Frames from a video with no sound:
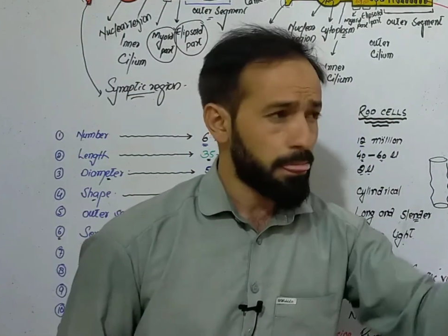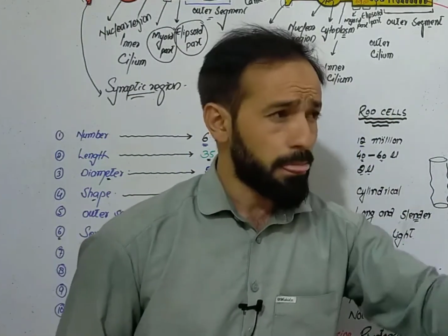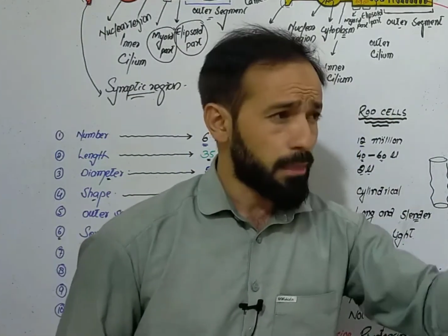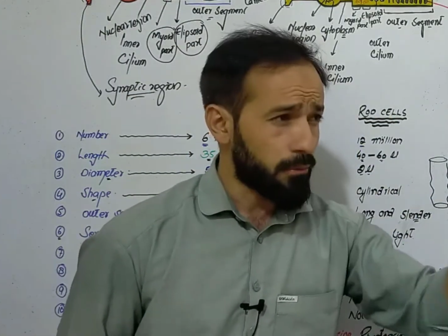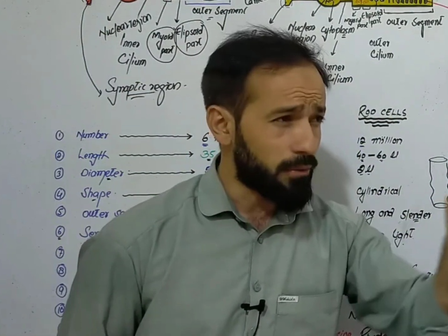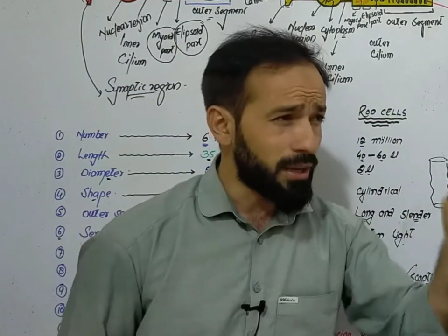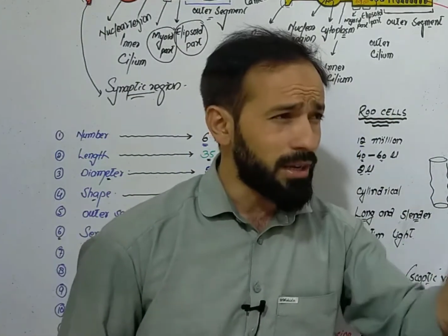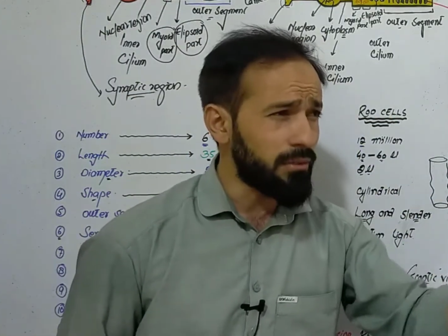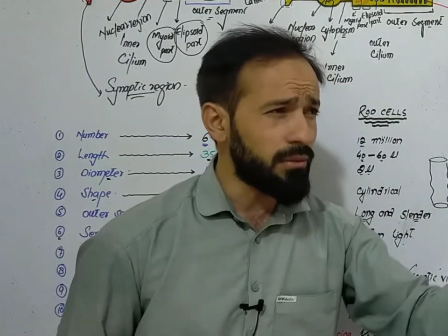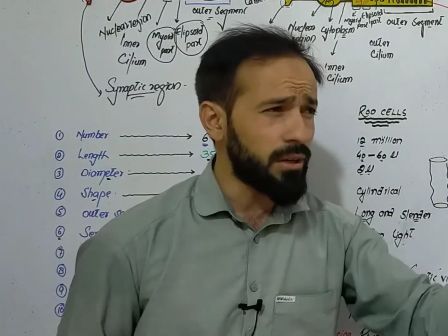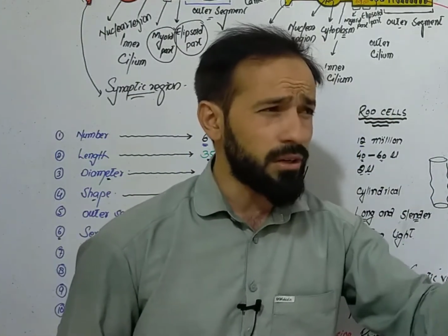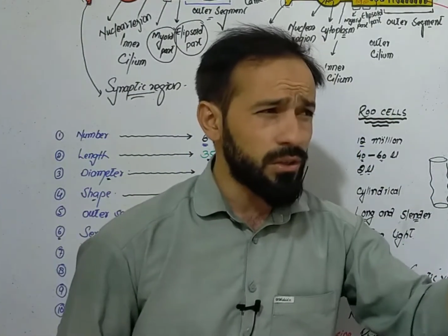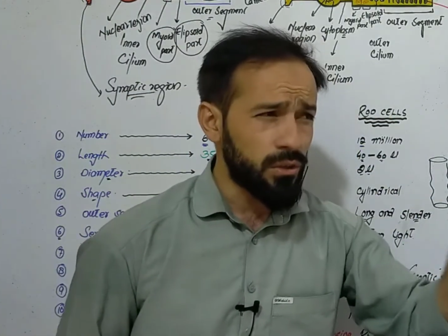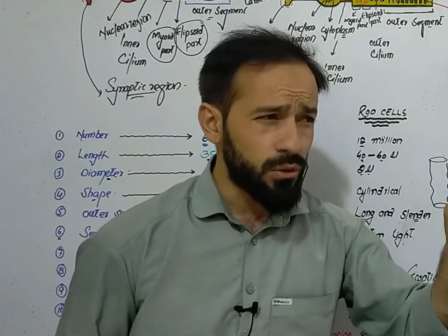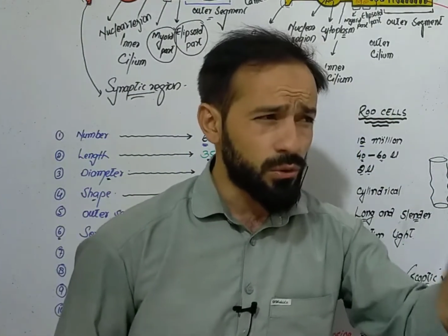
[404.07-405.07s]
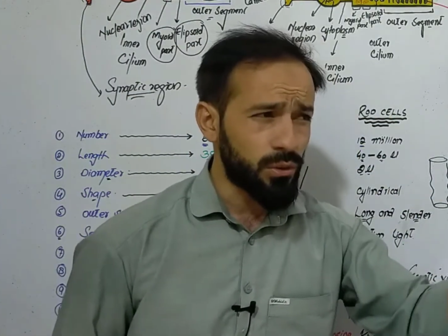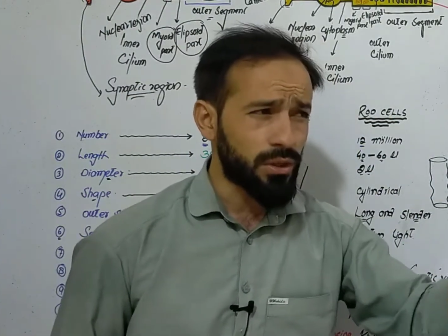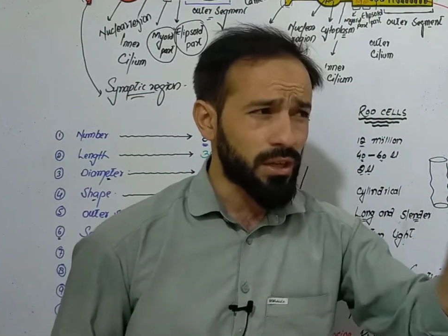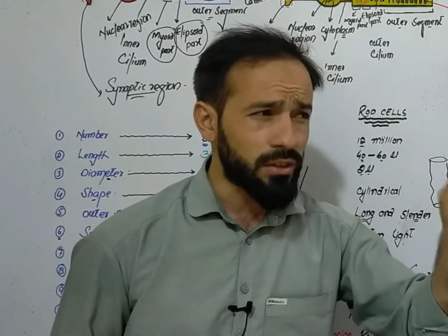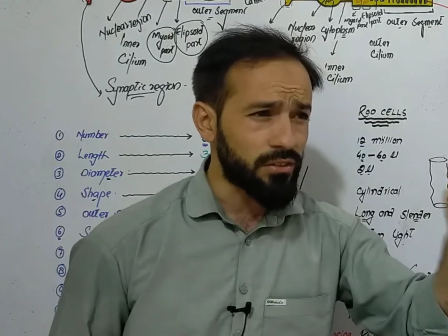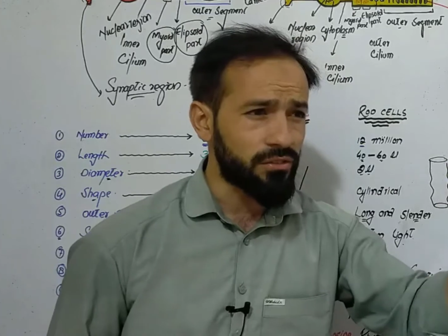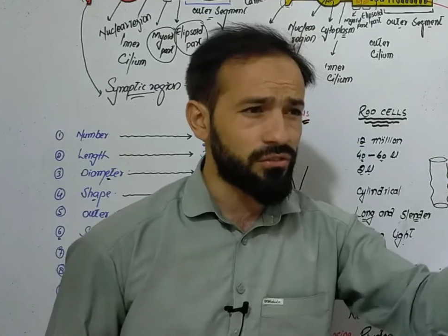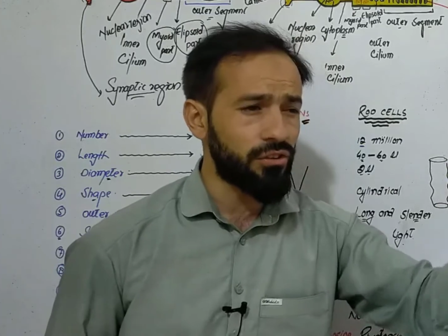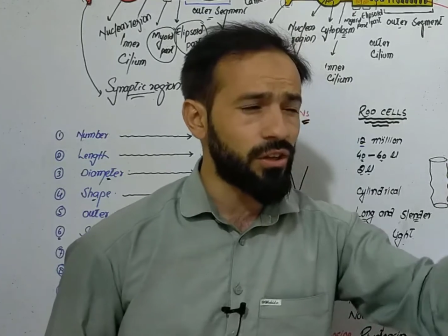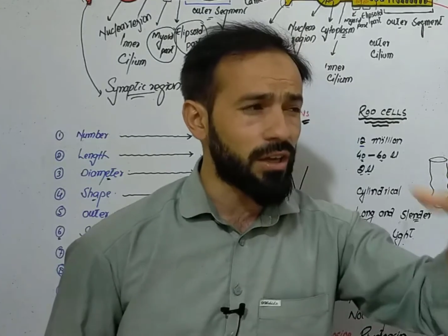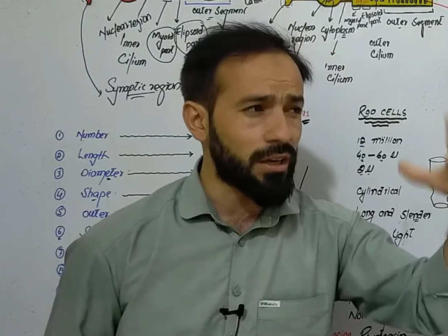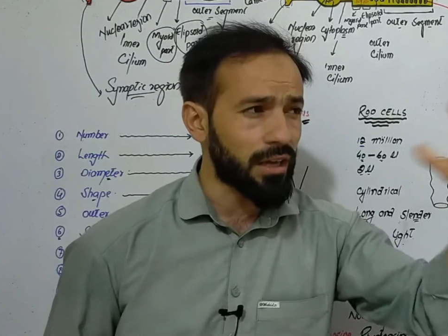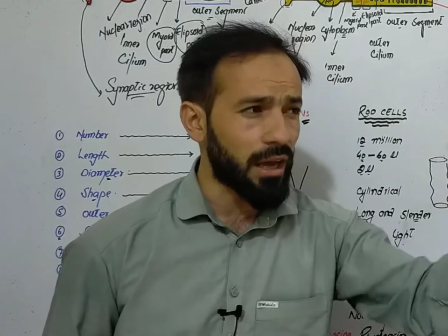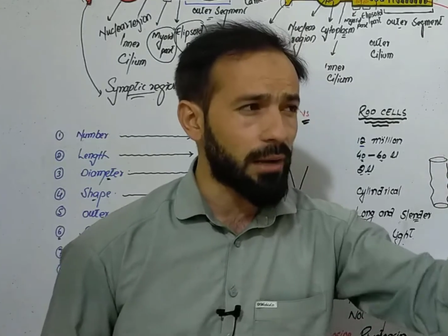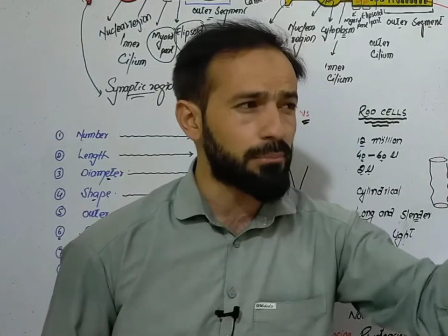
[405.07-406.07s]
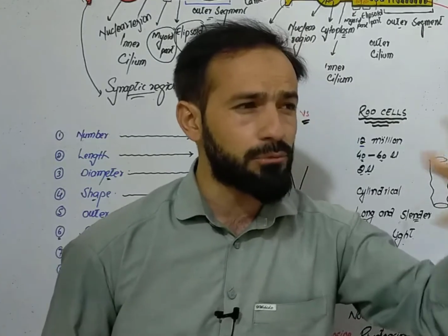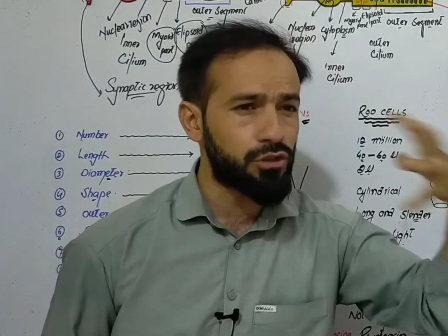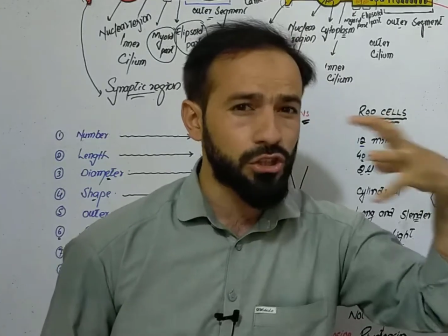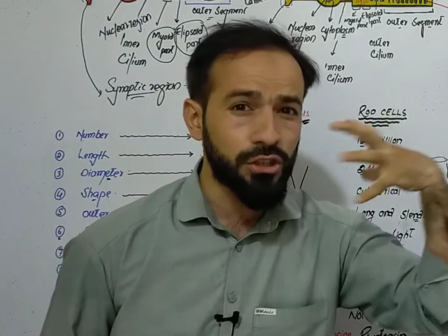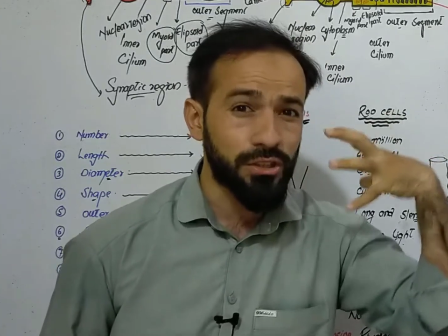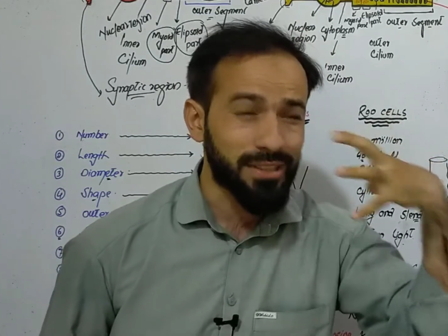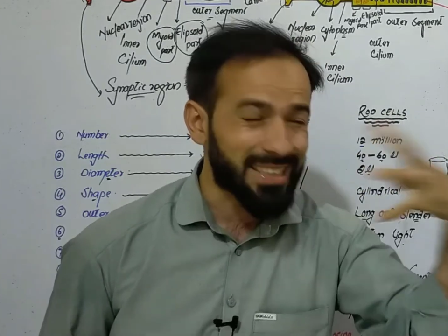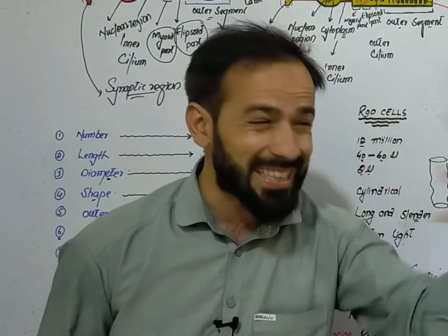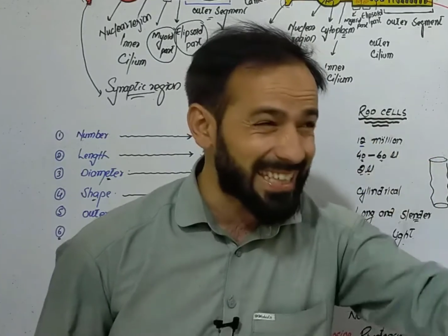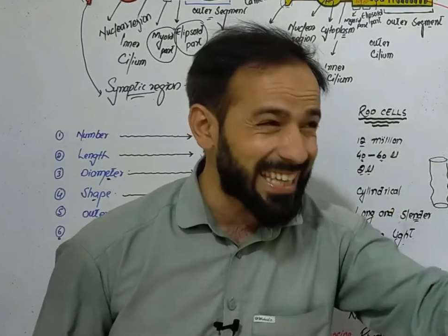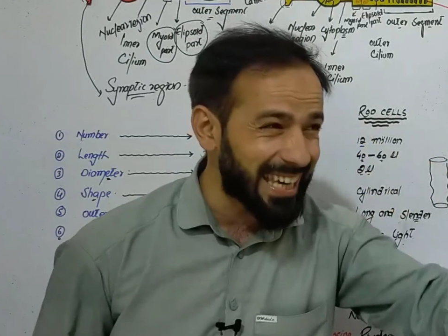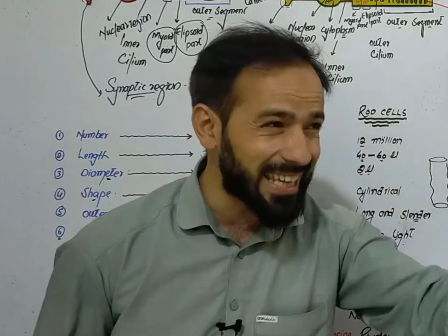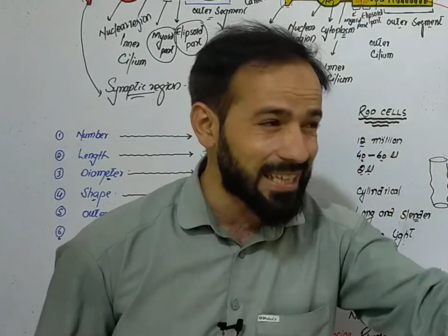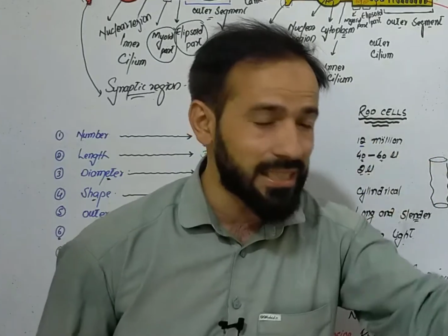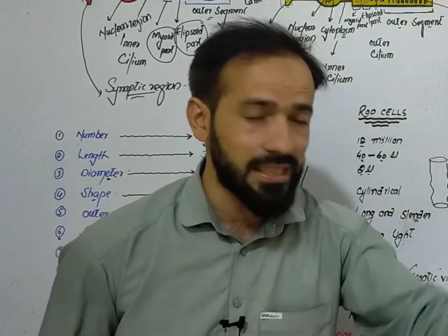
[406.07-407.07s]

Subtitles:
Whenever you can see an object clearly,